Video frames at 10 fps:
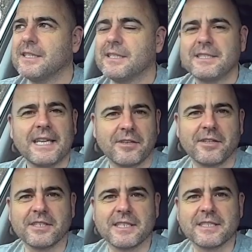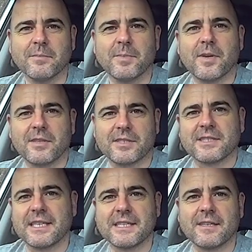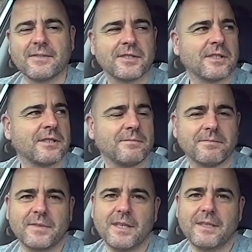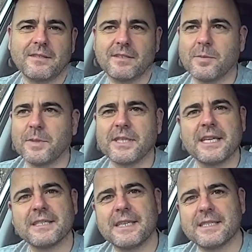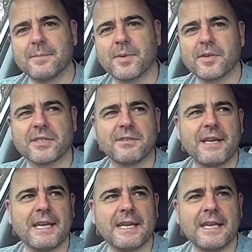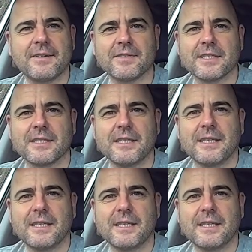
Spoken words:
technology into the box, send it off. So a couple of days later, box arrives.